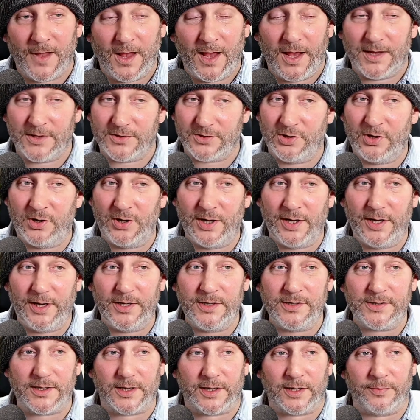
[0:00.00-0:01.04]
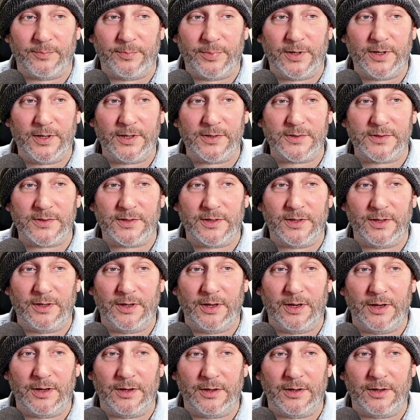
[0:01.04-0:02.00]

It's not easy because, you